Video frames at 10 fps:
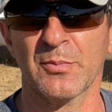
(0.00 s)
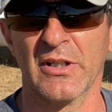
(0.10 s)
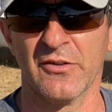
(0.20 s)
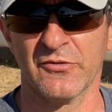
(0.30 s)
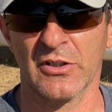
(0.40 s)

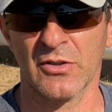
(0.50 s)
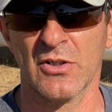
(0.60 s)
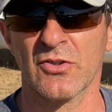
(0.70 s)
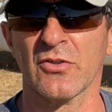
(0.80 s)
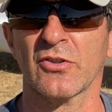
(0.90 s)
but if the
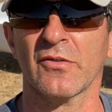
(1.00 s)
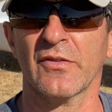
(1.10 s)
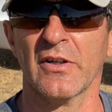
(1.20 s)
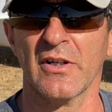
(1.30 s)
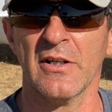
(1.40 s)
conditions are
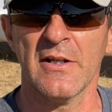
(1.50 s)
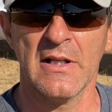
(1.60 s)
very